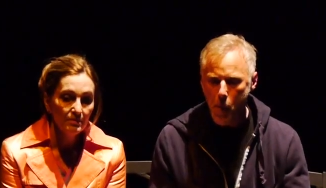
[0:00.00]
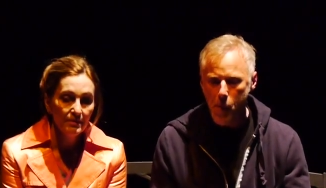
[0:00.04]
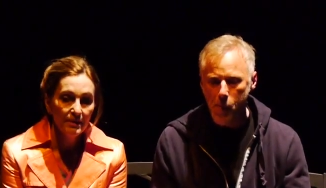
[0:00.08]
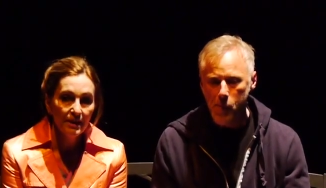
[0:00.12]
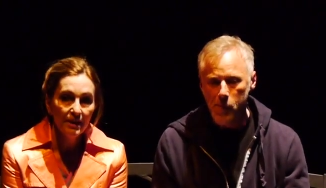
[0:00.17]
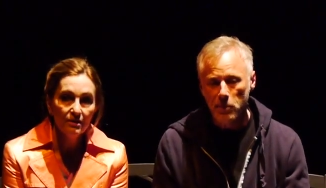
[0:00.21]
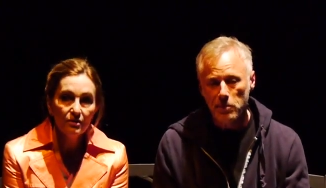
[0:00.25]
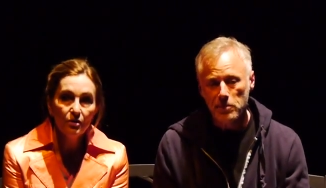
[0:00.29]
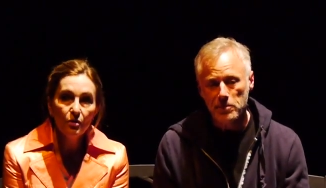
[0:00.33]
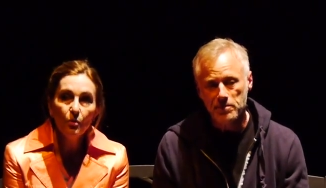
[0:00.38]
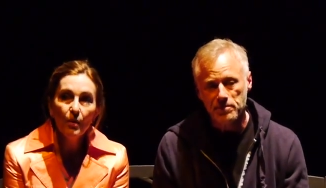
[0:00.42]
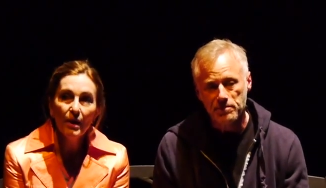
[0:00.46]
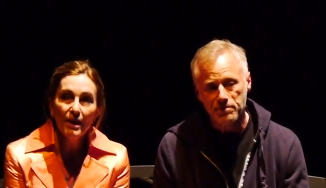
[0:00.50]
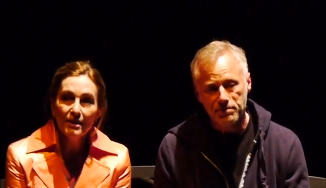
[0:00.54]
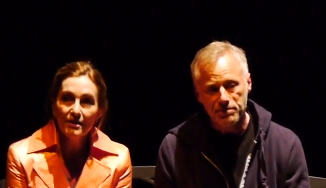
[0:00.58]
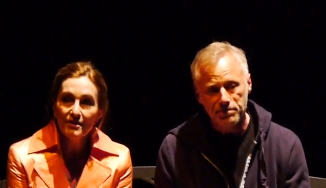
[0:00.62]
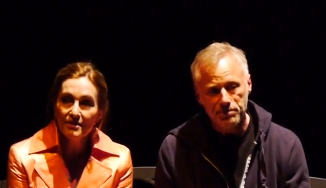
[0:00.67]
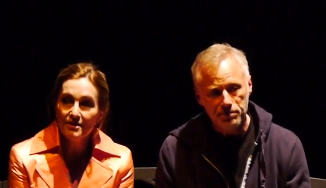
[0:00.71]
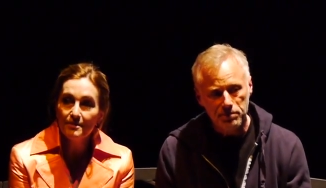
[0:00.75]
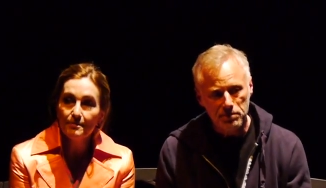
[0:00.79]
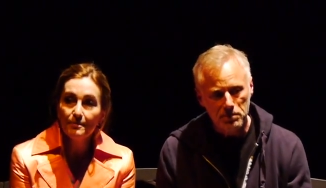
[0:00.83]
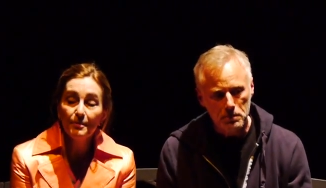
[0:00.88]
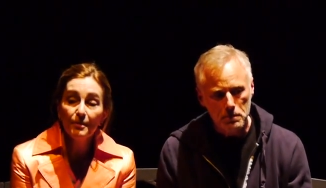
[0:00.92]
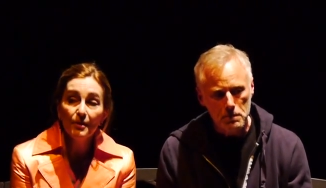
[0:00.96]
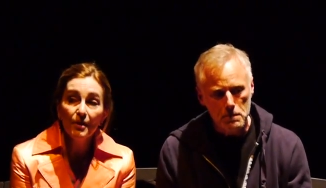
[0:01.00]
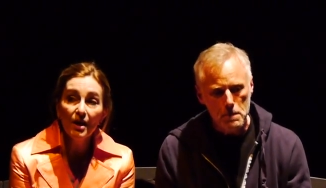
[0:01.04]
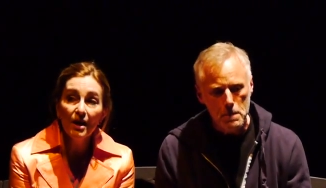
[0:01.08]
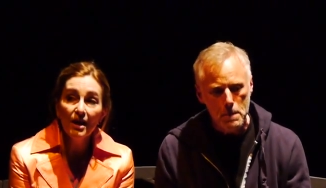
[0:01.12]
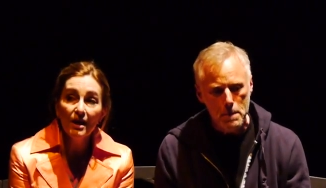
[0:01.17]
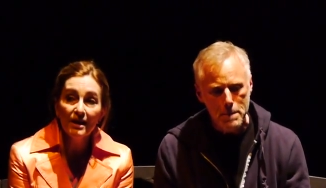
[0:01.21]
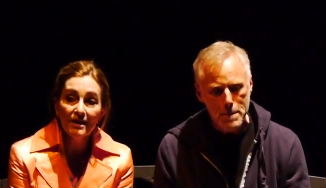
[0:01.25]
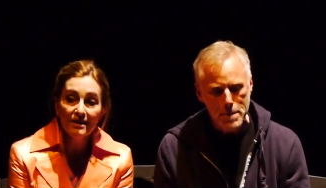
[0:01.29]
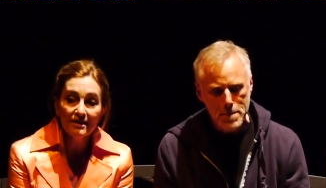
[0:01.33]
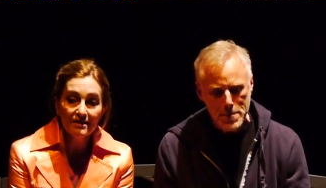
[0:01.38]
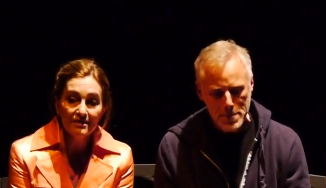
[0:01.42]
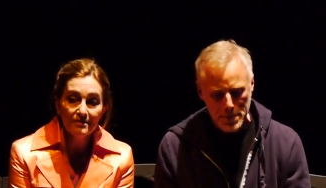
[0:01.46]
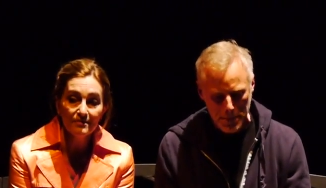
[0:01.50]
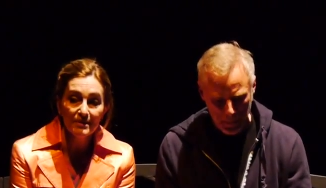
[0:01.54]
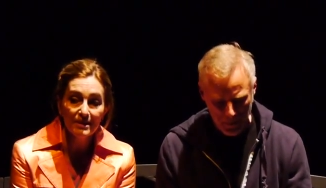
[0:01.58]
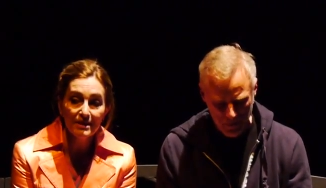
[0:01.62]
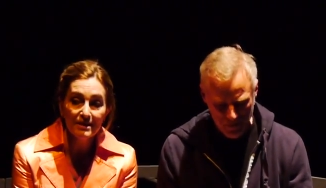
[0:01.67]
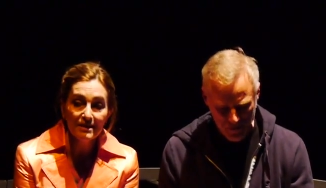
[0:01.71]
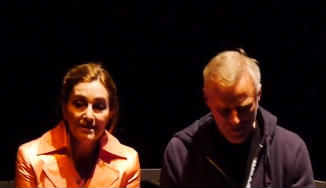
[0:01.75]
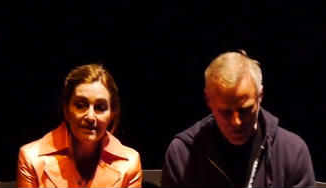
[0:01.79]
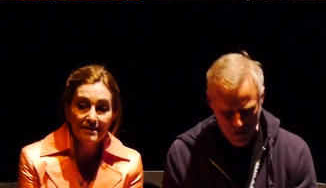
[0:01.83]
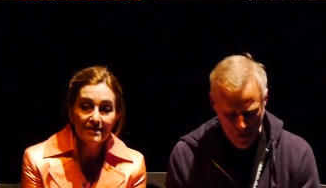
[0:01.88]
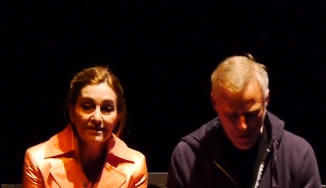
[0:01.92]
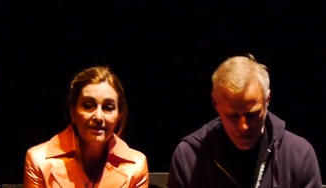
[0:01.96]
Speaker 1: we had quite a surprise
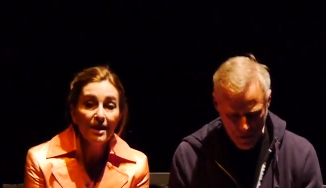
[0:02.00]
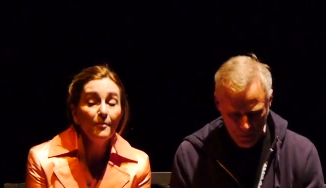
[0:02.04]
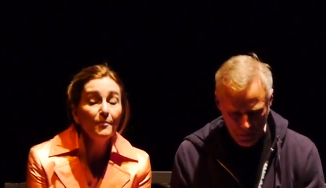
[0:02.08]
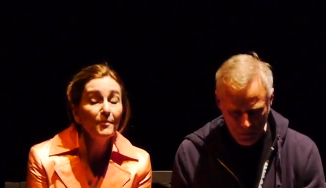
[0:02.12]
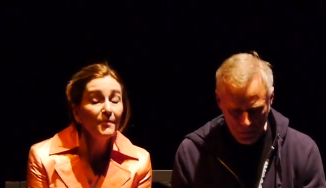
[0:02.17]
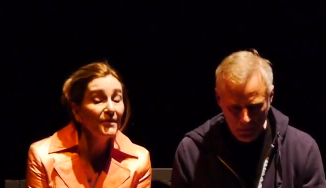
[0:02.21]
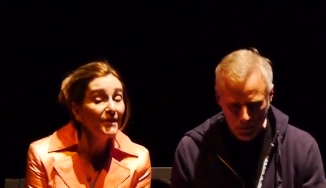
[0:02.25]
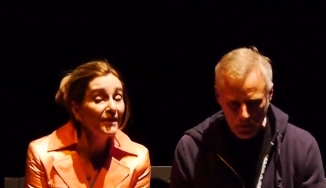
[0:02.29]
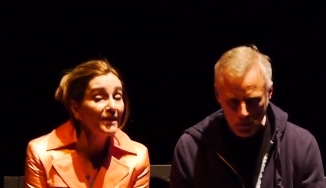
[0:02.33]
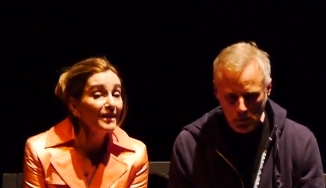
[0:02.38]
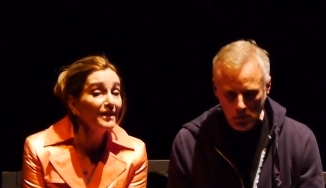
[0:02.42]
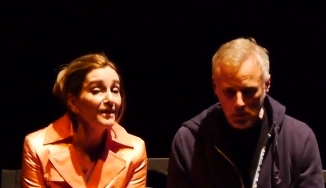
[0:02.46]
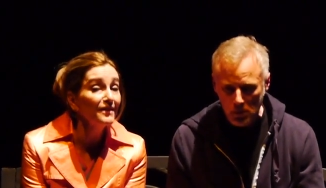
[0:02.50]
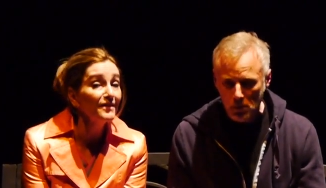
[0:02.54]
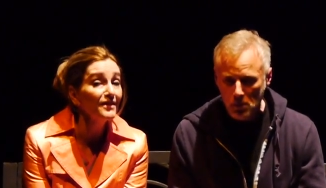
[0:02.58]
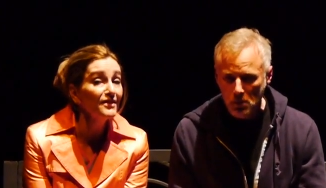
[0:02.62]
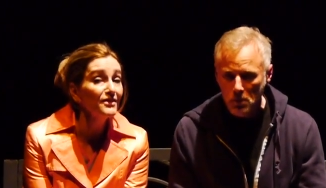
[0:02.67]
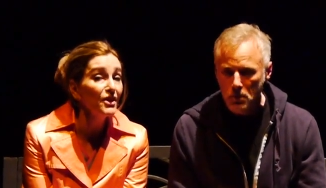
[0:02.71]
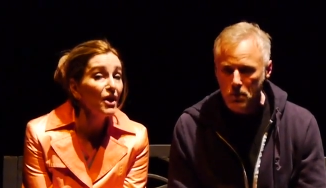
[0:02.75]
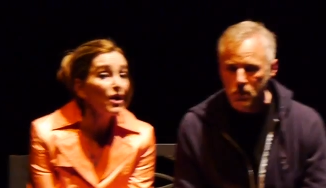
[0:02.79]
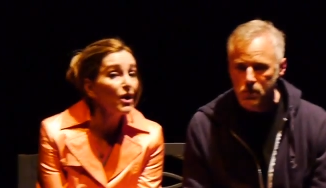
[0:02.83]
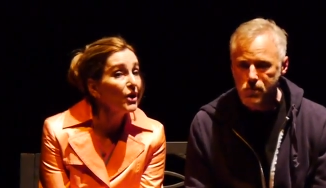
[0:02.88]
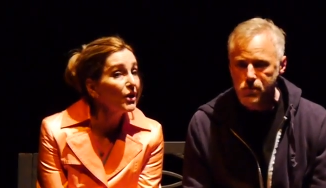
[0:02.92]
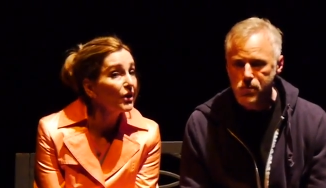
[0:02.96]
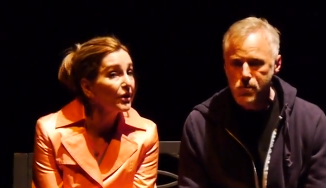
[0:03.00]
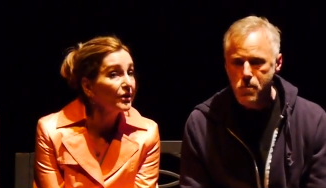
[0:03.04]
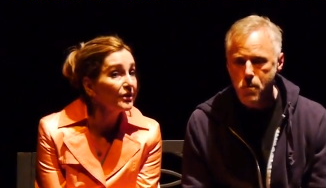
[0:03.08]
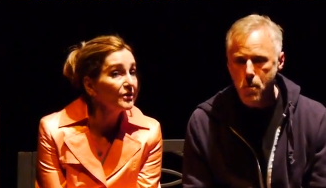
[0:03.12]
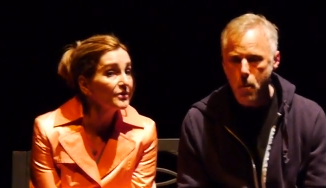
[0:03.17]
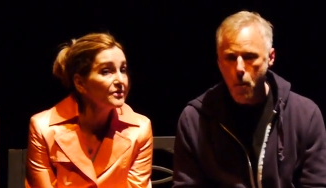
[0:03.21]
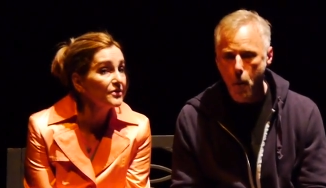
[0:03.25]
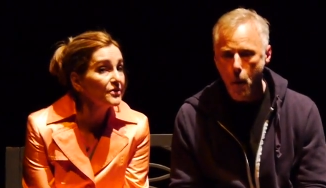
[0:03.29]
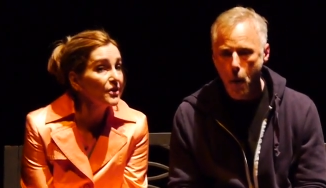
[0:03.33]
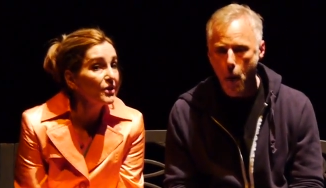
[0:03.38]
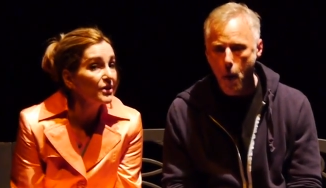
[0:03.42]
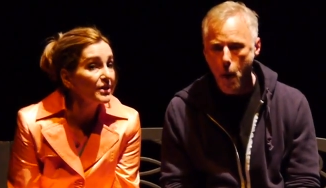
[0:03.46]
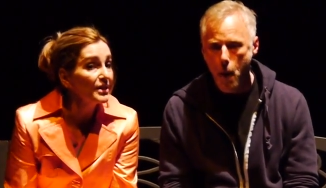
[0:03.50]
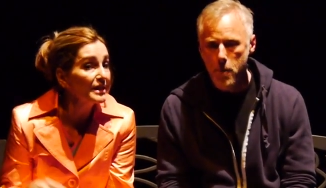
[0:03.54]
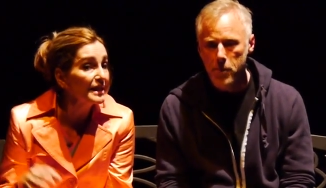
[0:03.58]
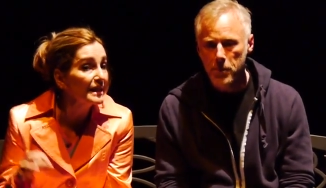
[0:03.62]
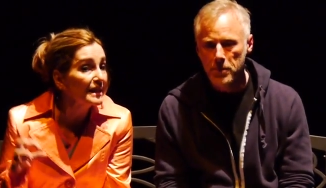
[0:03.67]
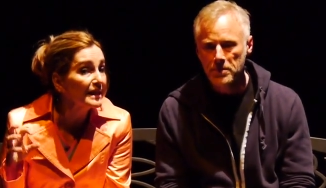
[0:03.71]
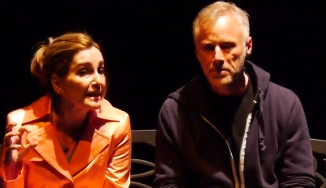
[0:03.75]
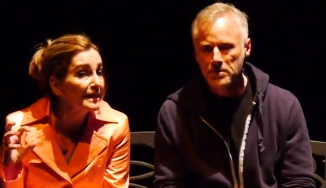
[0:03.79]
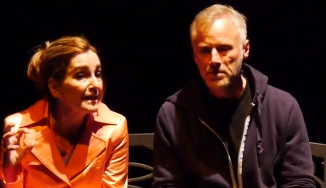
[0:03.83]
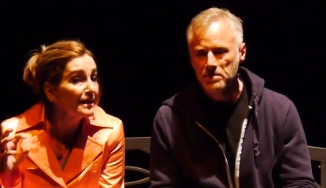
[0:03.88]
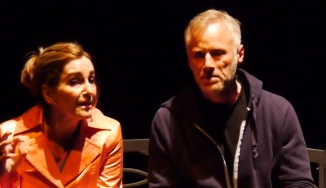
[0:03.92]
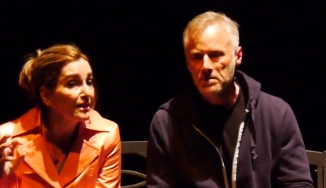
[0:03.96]
when something in the dark started
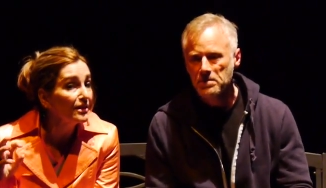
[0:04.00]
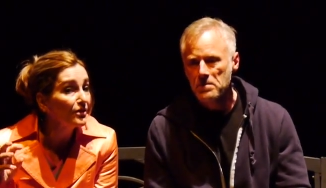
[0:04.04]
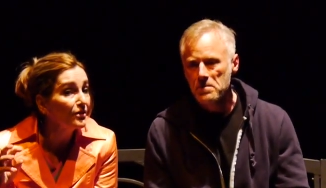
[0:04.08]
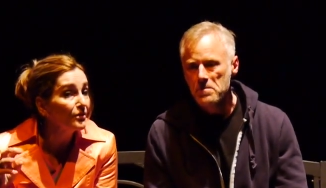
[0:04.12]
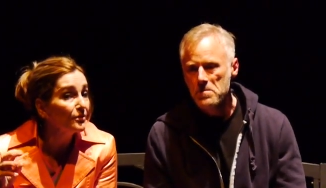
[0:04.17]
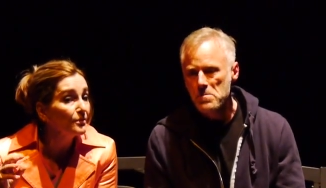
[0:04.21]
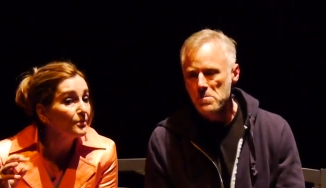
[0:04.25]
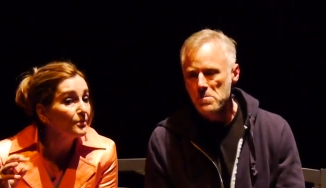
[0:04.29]
eating